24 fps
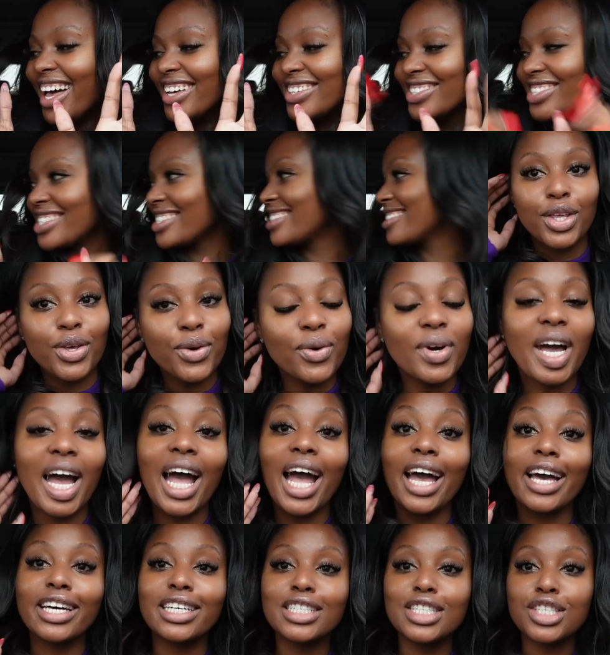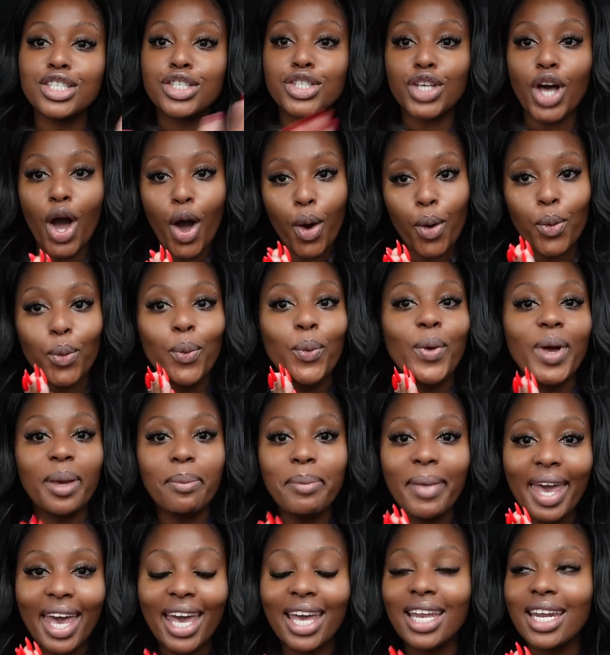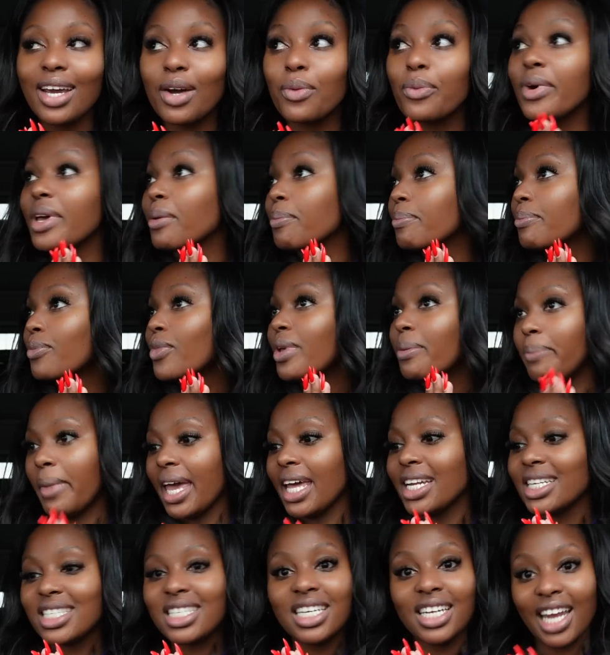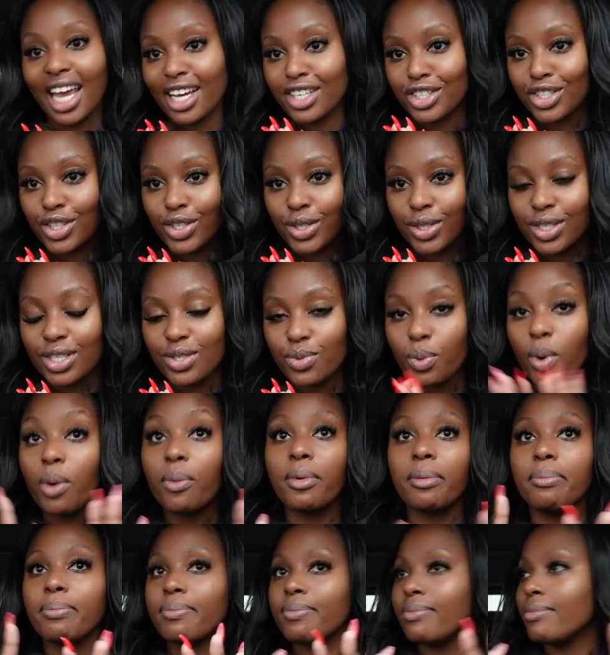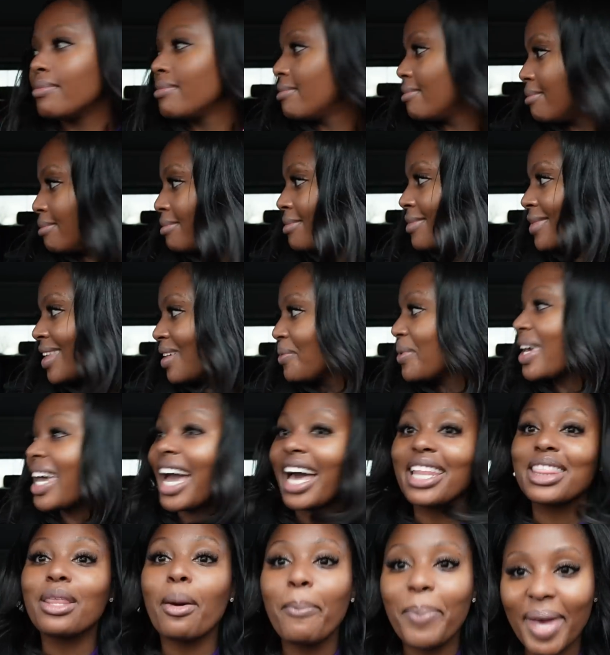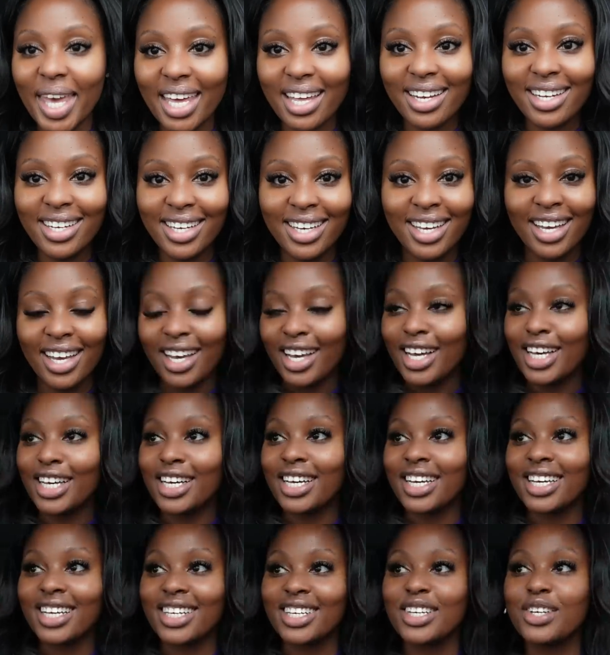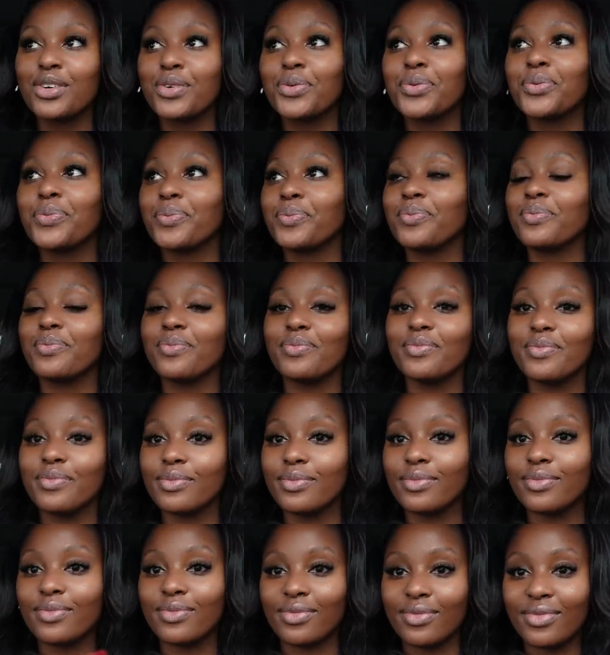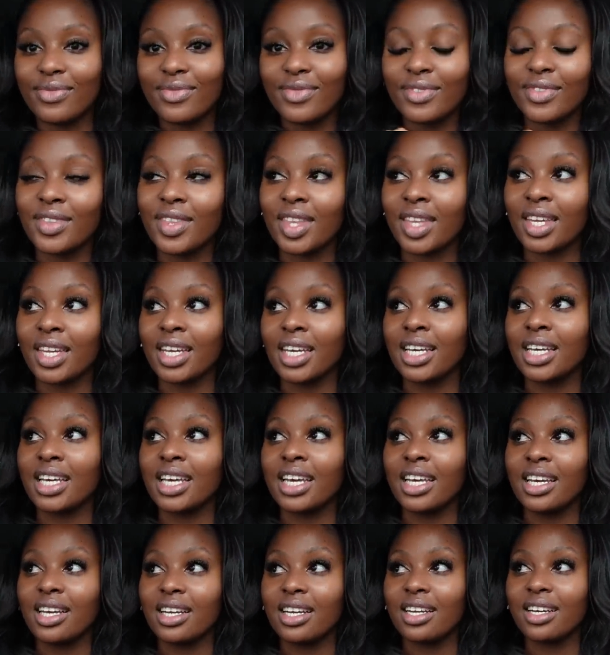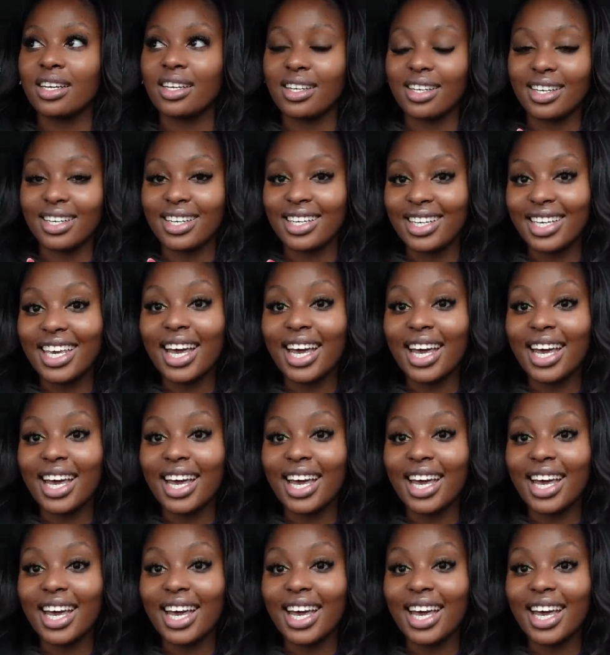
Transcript: nationals! You guys, so we made it to nationals. Well, we got the bid. First place, and we were supposed to get 80, and we got 84.